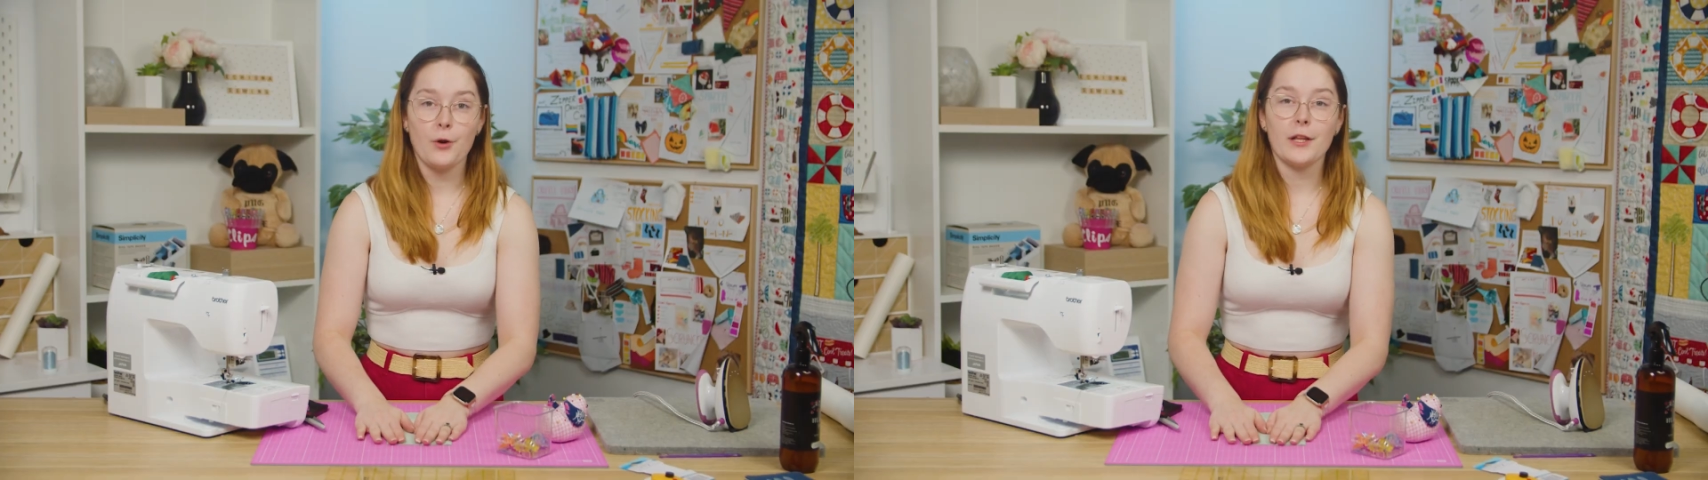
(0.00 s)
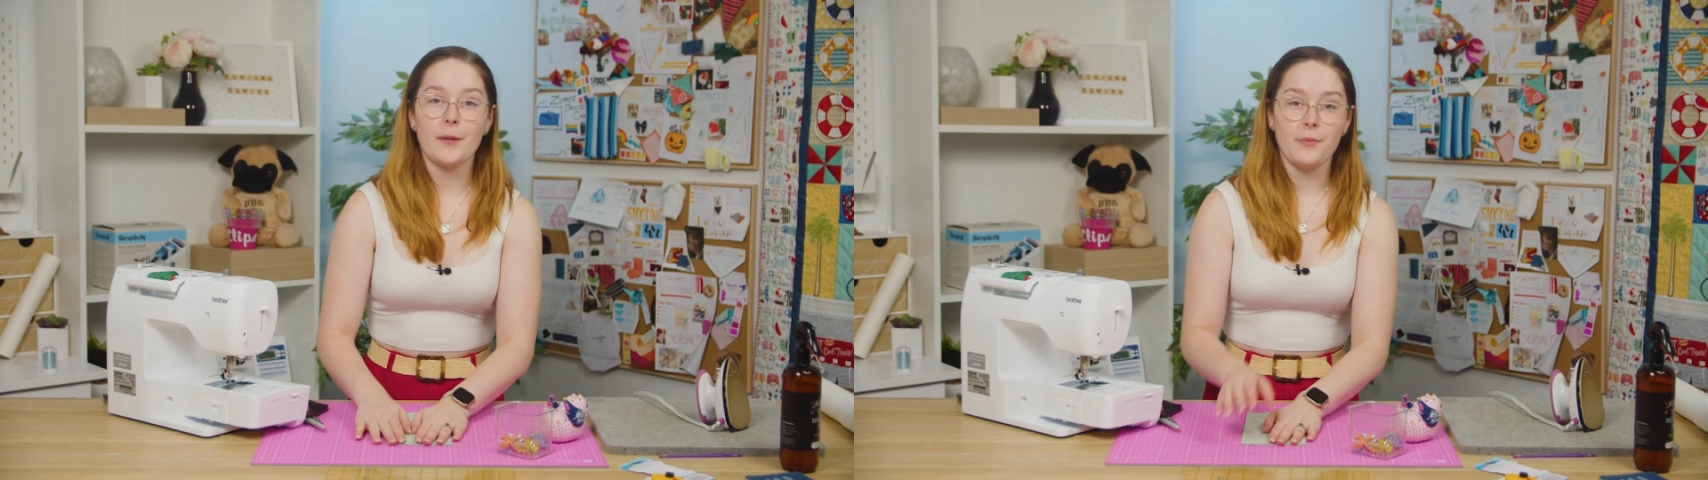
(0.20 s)
or
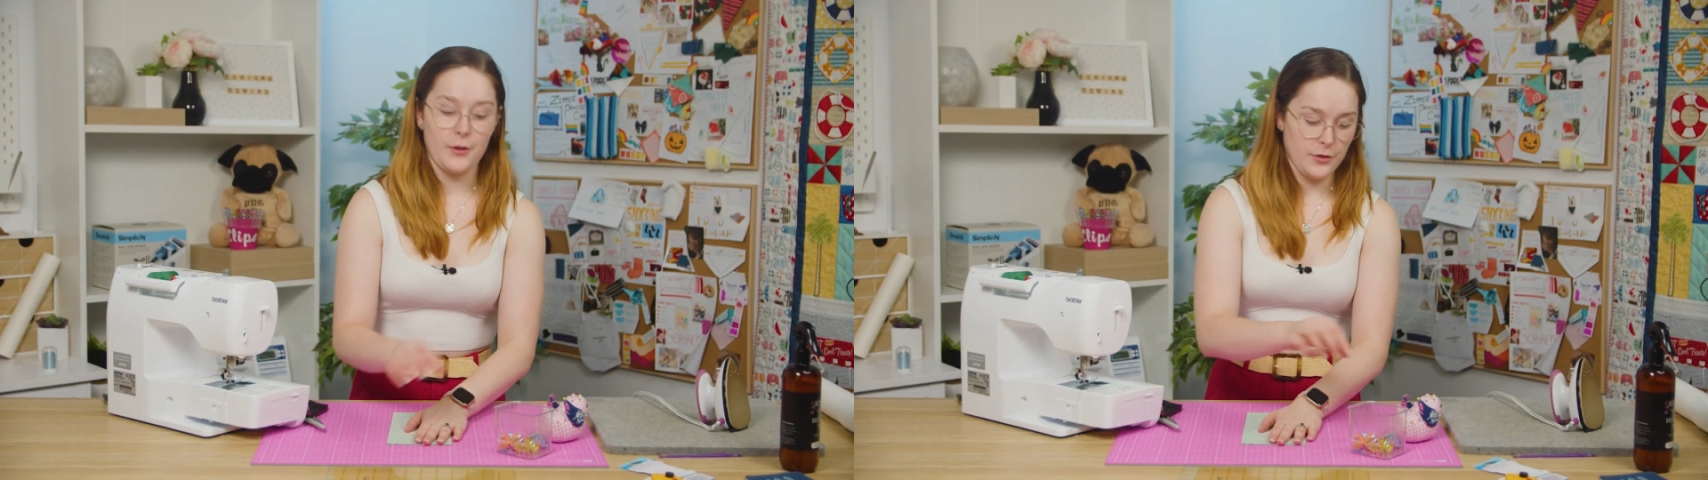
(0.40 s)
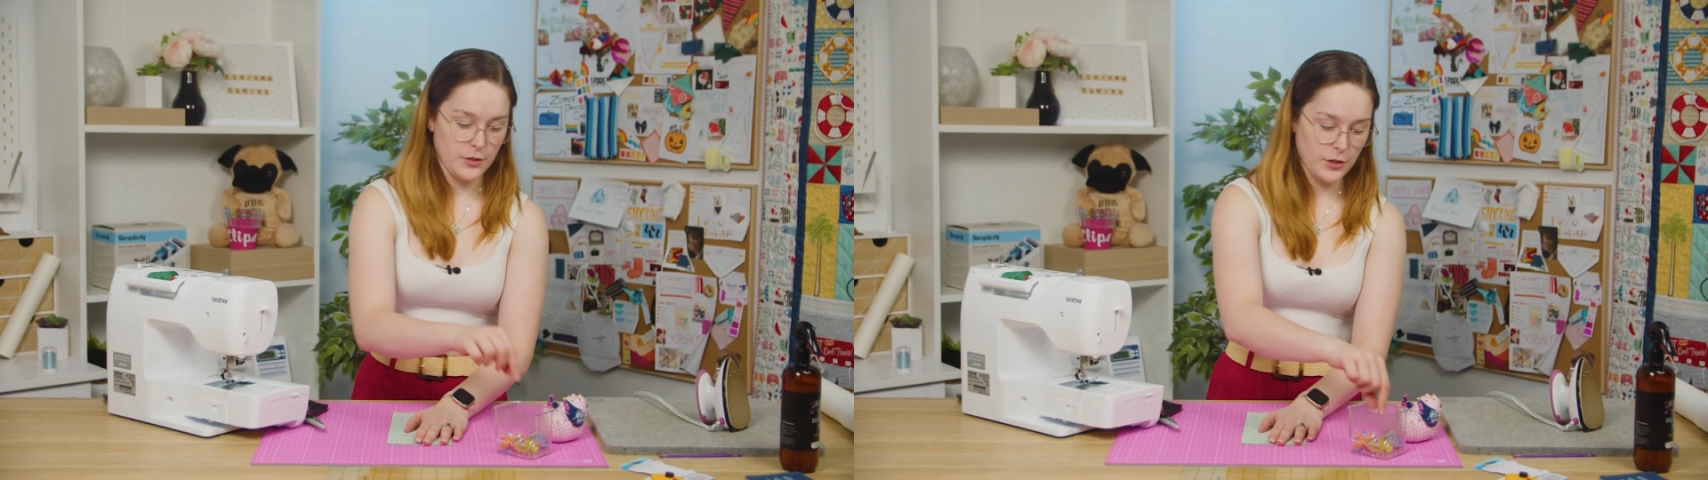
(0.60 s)
clip
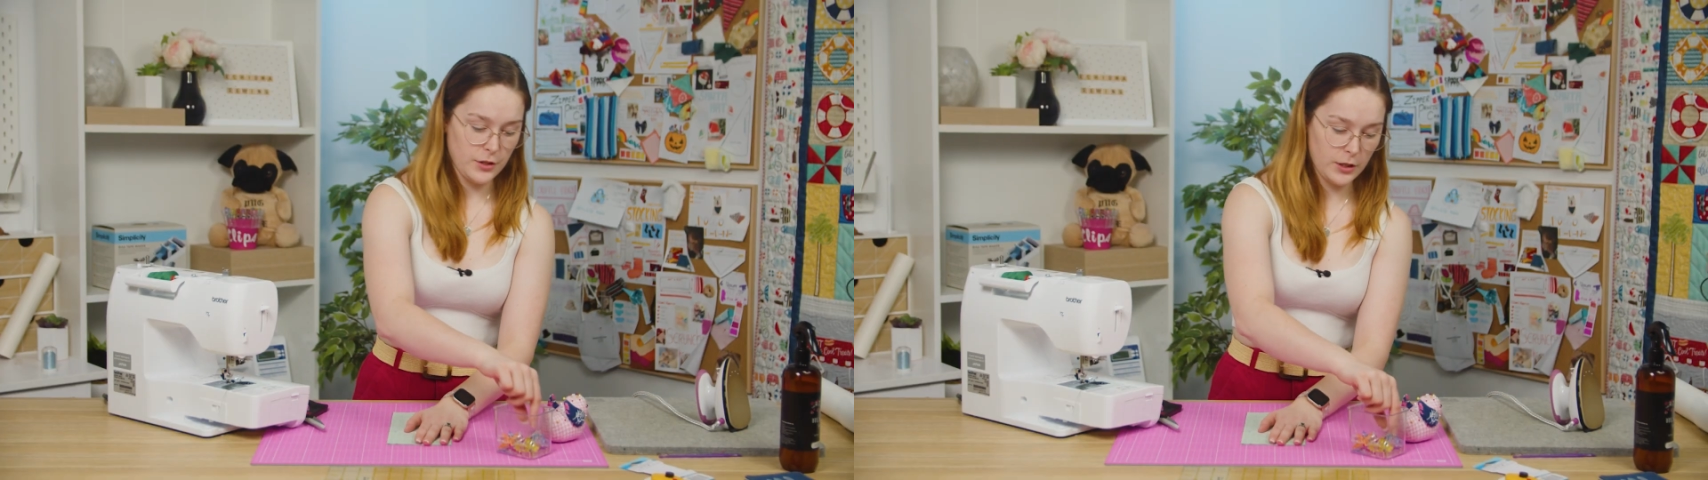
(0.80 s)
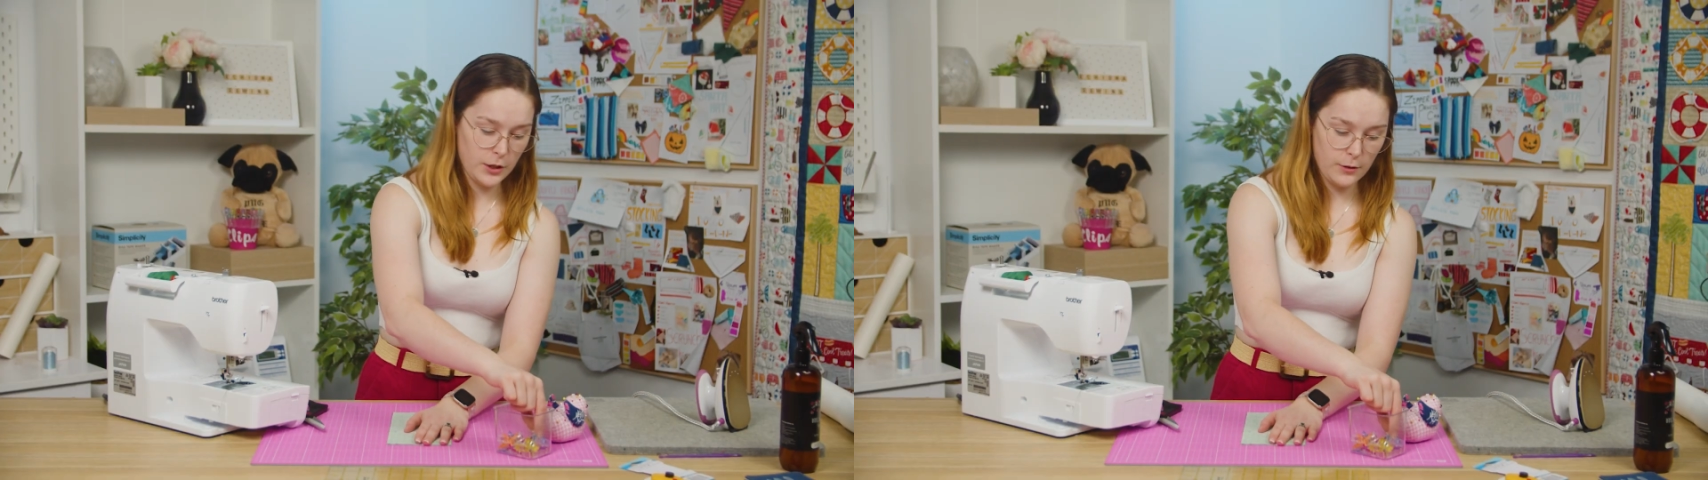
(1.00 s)
those to
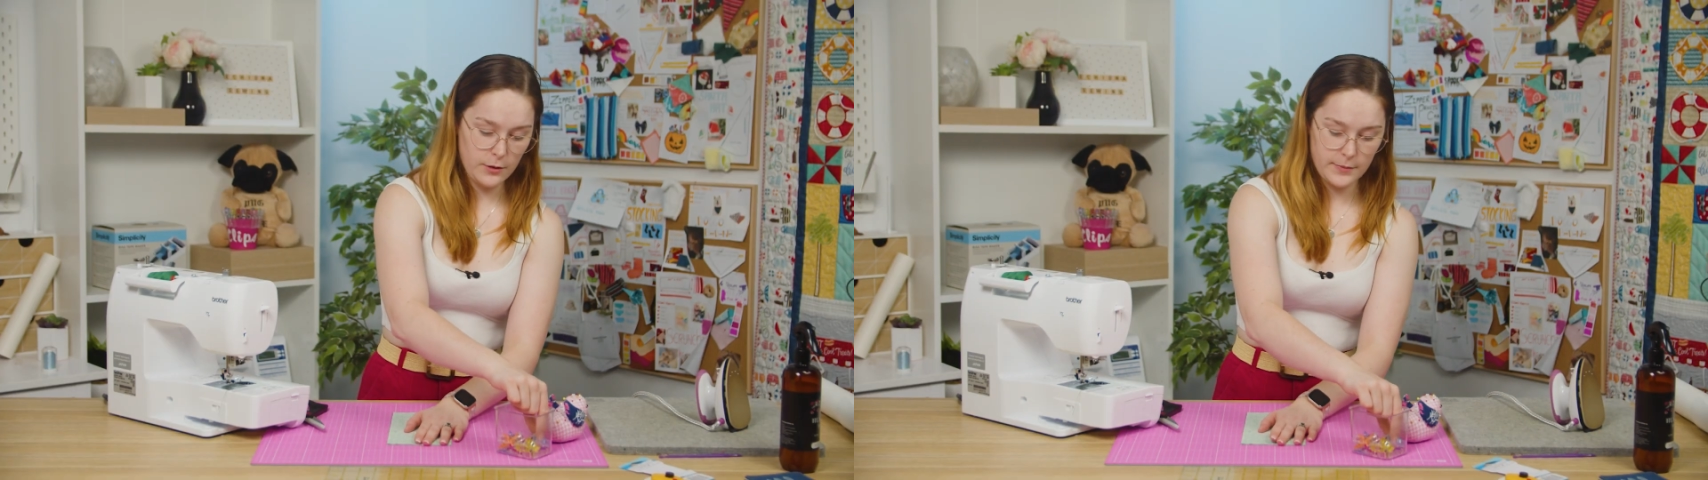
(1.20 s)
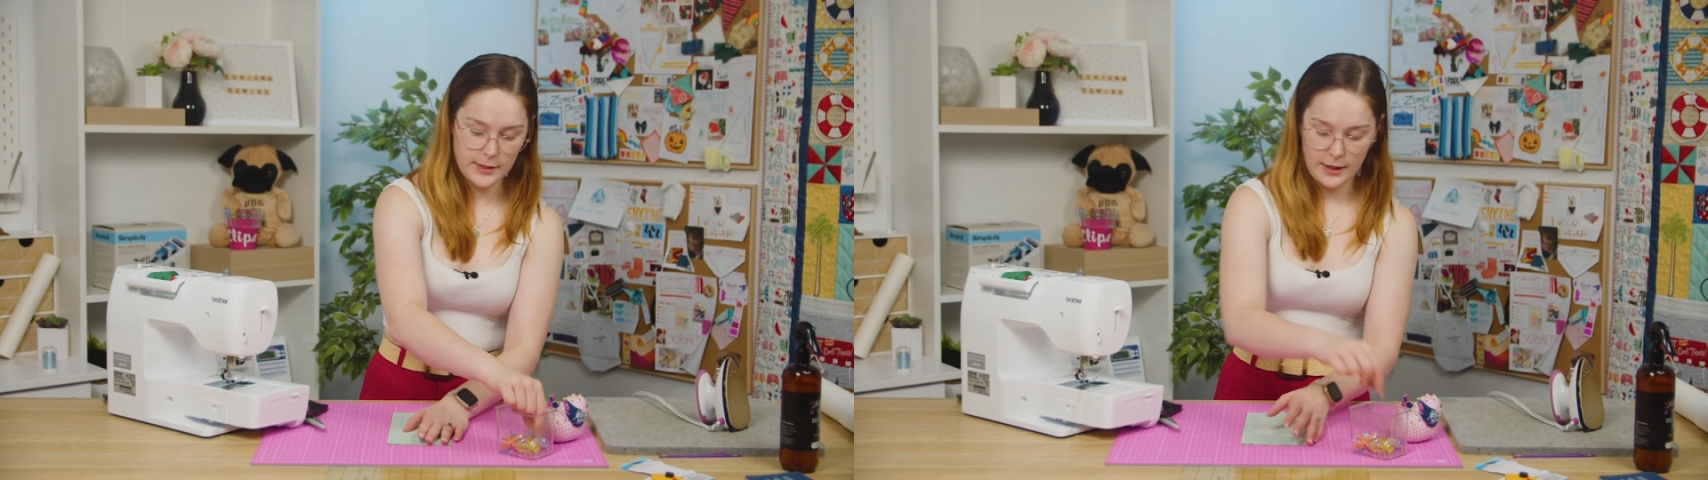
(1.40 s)
secure
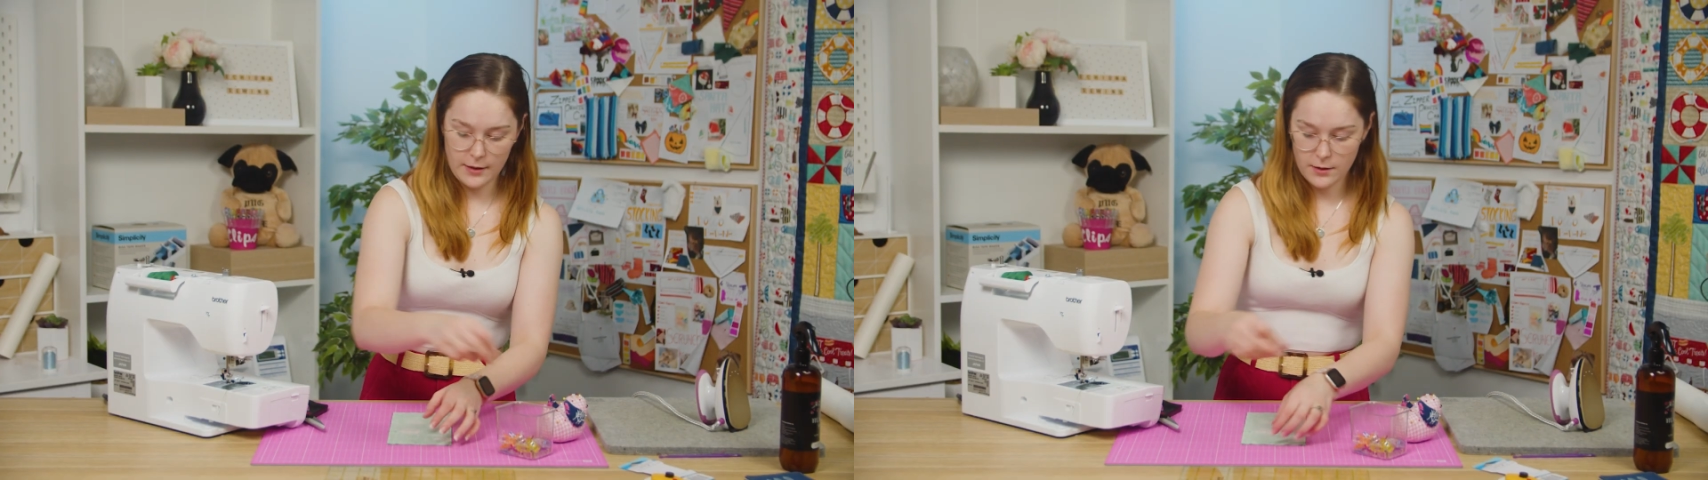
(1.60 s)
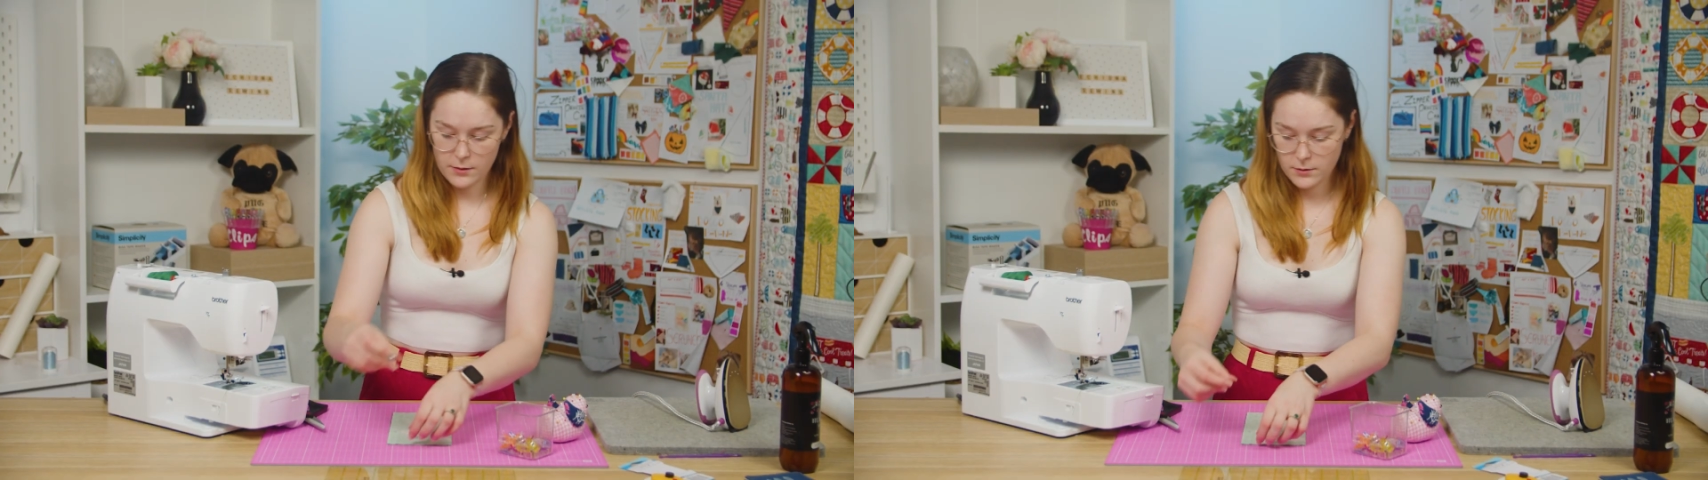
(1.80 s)
them
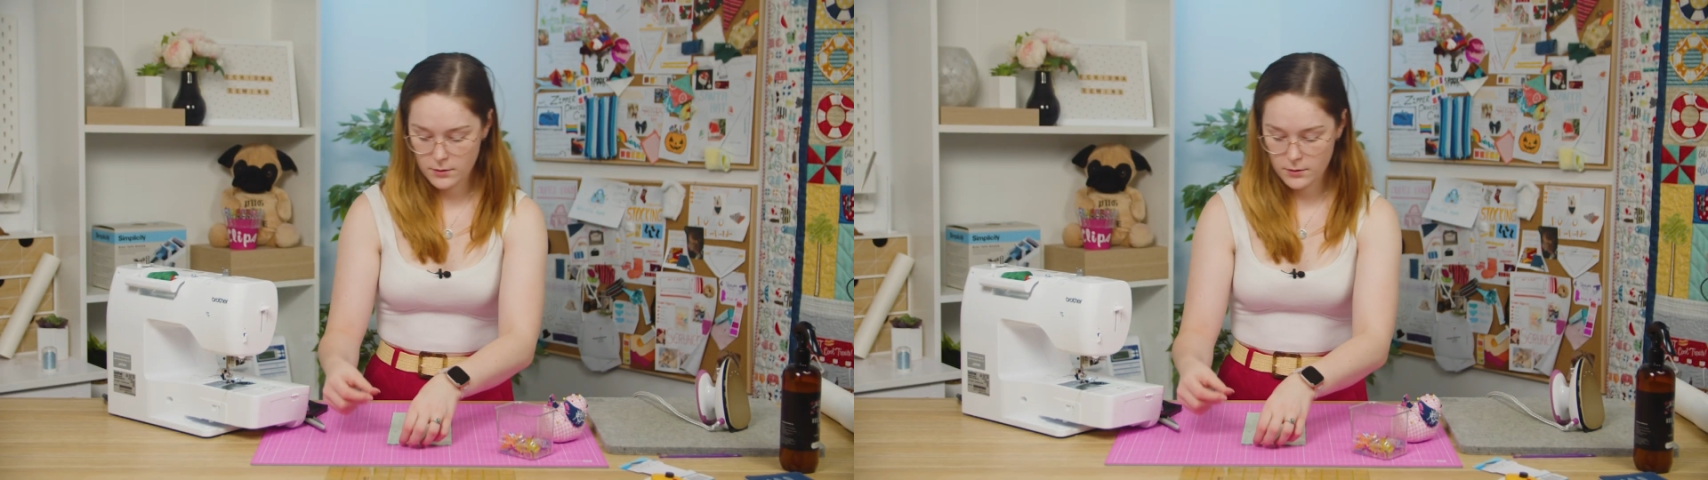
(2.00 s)
together.